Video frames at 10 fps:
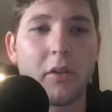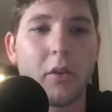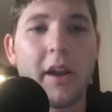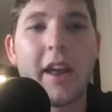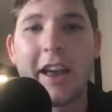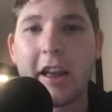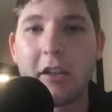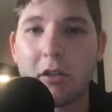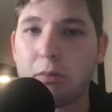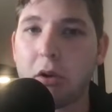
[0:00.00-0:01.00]
So
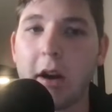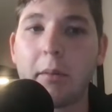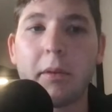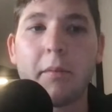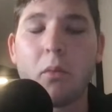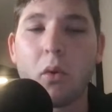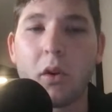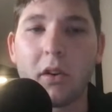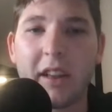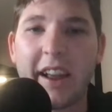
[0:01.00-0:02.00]
it's probably
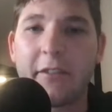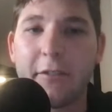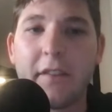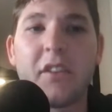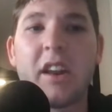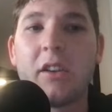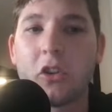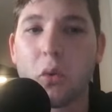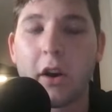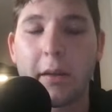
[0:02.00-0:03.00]
more like 15 to
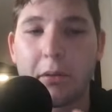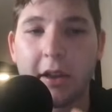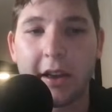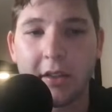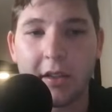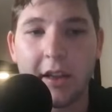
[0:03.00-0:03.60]
20 plays